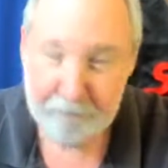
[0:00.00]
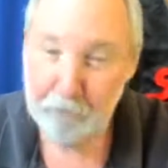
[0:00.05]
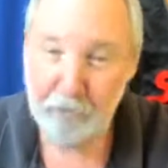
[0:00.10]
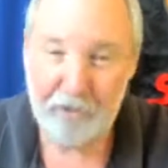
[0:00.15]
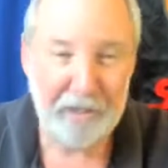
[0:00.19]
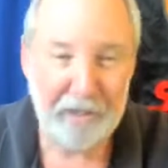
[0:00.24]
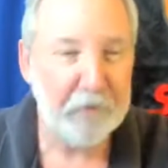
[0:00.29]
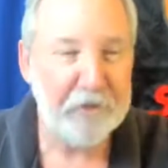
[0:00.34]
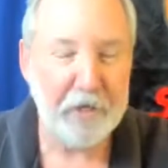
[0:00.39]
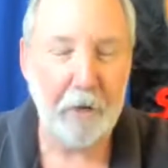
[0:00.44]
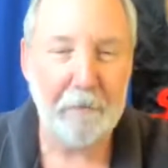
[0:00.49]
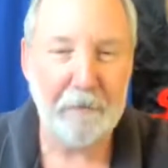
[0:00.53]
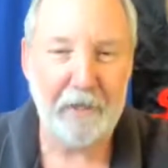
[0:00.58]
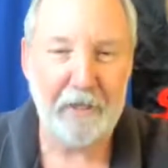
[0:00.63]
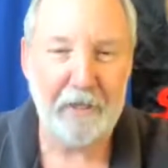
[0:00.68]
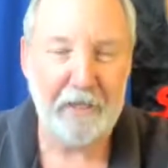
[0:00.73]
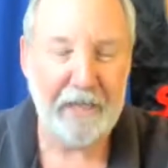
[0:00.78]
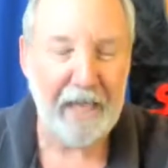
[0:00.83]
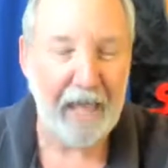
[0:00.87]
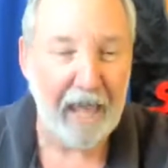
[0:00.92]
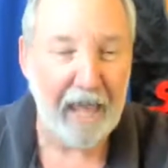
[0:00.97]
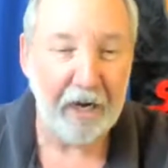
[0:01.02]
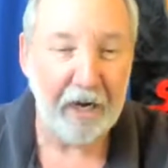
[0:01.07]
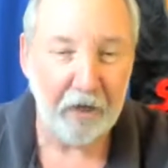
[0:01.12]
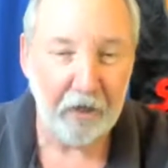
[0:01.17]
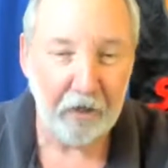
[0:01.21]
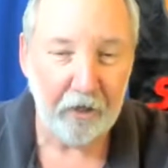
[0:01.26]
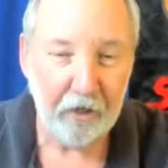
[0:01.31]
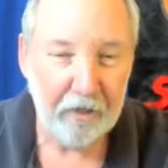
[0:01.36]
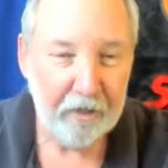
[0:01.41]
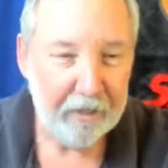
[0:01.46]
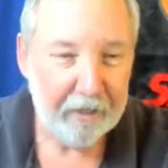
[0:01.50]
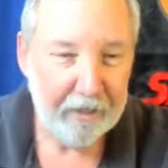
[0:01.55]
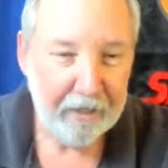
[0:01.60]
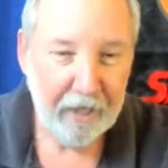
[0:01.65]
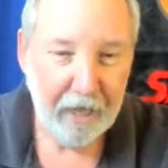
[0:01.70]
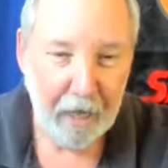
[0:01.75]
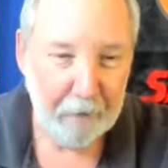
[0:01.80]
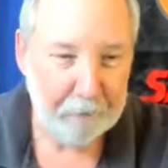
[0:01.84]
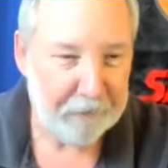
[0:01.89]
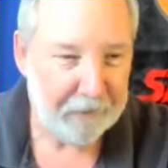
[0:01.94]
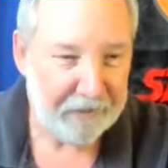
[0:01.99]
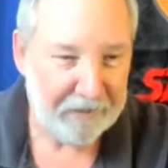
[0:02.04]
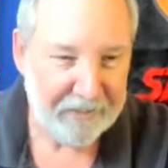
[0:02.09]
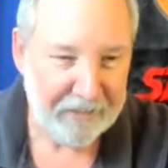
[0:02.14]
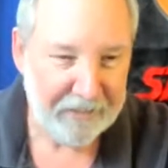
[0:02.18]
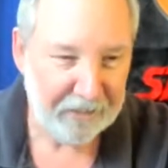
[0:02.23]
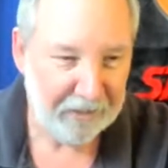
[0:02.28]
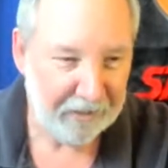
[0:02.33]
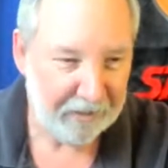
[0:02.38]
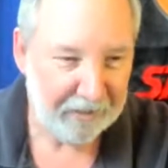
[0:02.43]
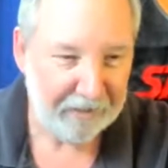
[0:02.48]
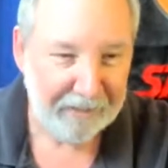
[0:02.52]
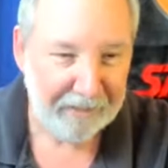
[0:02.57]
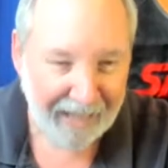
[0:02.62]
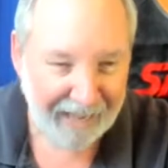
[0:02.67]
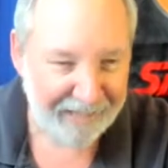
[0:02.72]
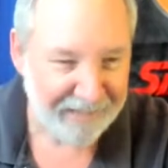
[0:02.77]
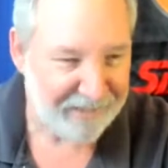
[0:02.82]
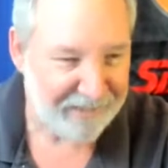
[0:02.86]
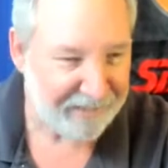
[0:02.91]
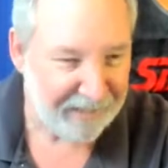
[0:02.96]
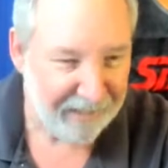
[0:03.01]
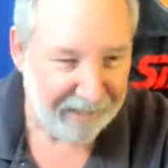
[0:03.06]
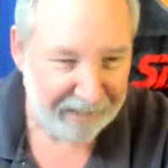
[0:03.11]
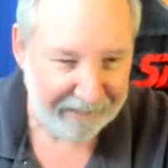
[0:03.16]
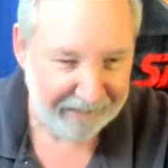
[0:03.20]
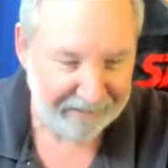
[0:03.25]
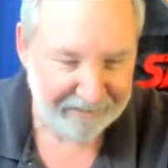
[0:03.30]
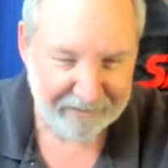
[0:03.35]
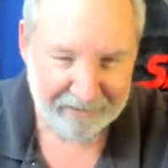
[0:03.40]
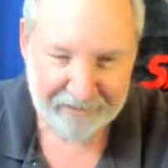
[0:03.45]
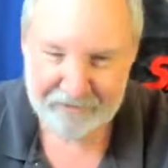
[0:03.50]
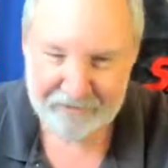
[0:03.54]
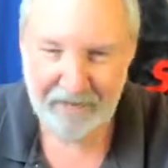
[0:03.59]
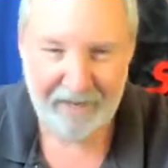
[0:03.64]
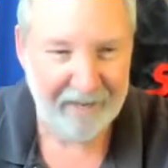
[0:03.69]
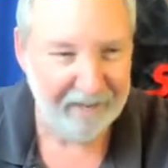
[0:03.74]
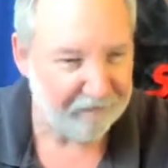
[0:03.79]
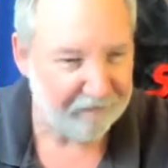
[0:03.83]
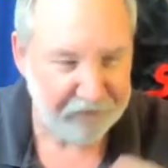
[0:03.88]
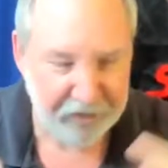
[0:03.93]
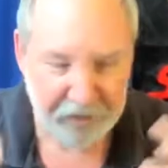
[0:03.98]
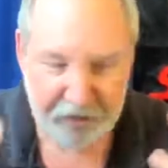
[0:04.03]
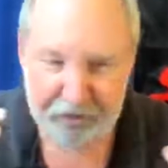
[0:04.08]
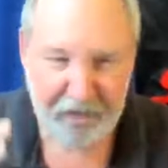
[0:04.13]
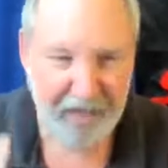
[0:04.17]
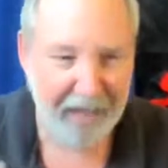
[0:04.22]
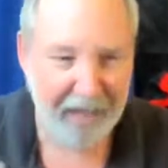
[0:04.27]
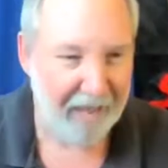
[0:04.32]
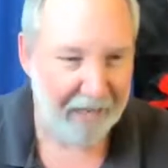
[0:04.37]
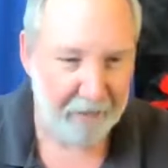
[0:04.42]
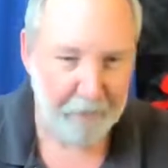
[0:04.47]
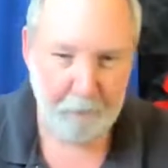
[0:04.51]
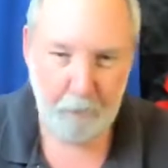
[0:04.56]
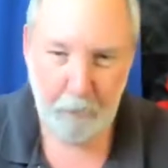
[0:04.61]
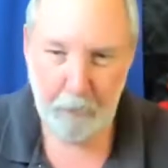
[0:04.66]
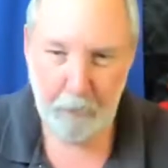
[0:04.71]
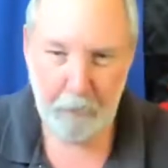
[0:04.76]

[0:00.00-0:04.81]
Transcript: Well, that was up in the air up until last night because I have just had